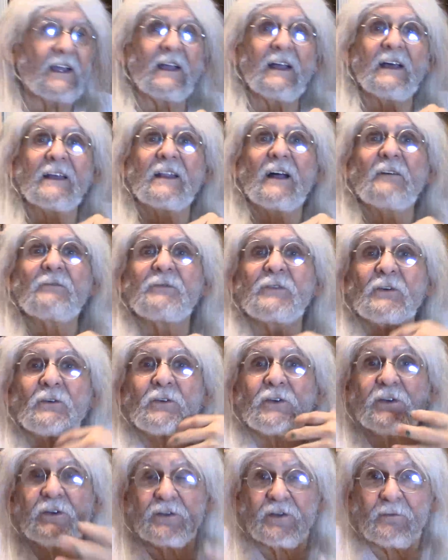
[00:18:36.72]
And I feel
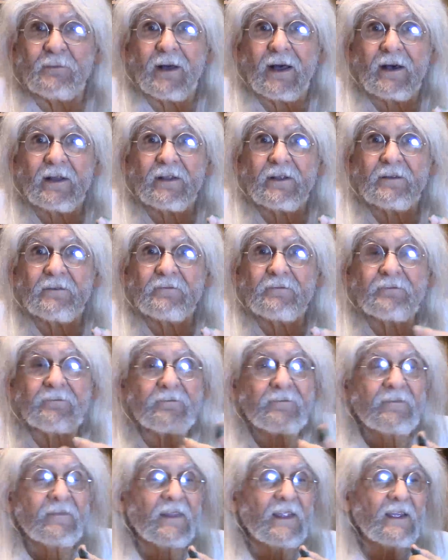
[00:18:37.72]
good about it.
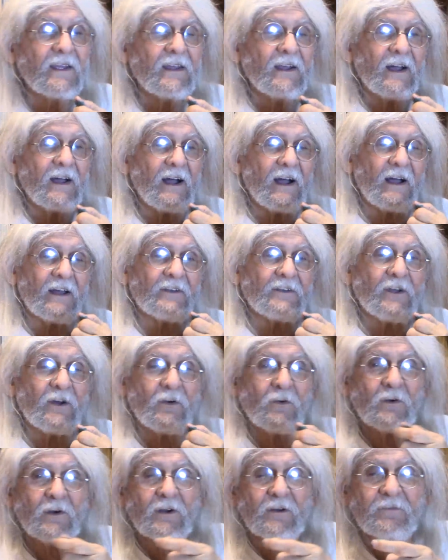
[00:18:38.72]
I
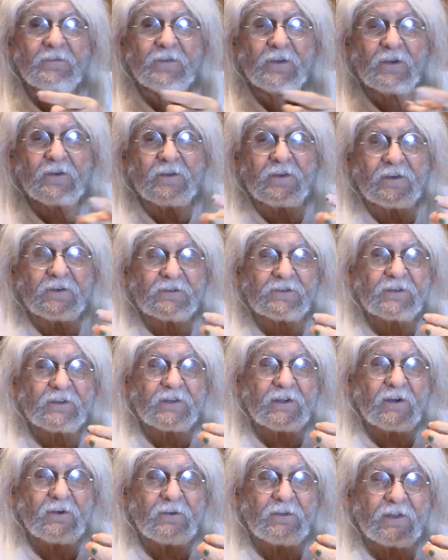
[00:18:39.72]
know a few years
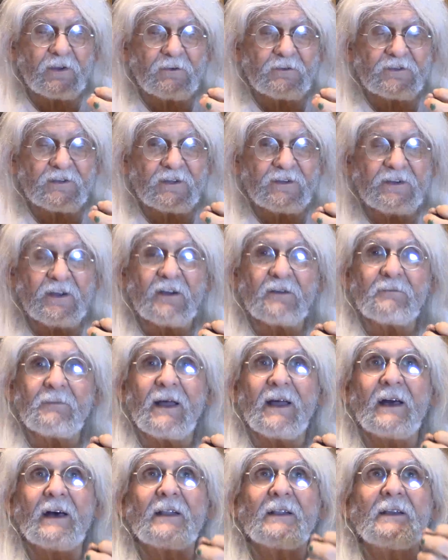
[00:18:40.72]
ago there was a young
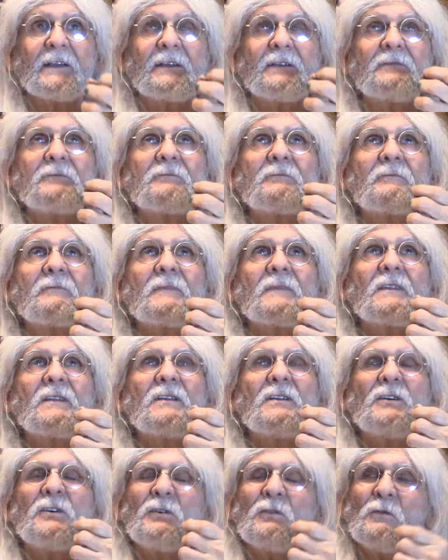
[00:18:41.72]
man in,
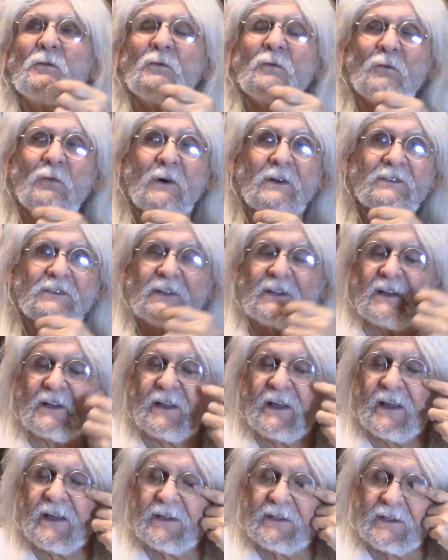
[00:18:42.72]
was it
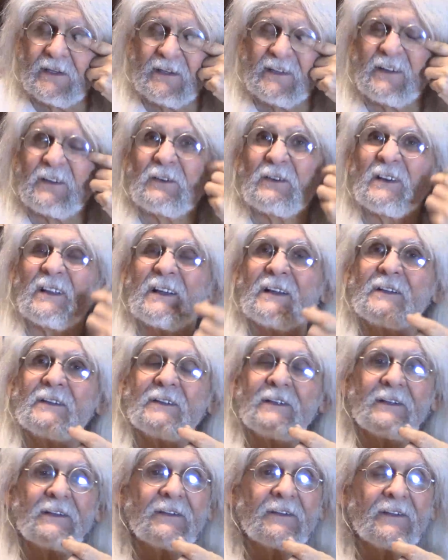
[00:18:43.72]
England or
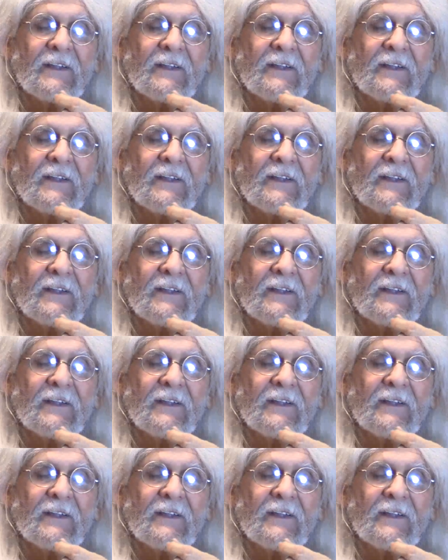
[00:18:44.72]
London,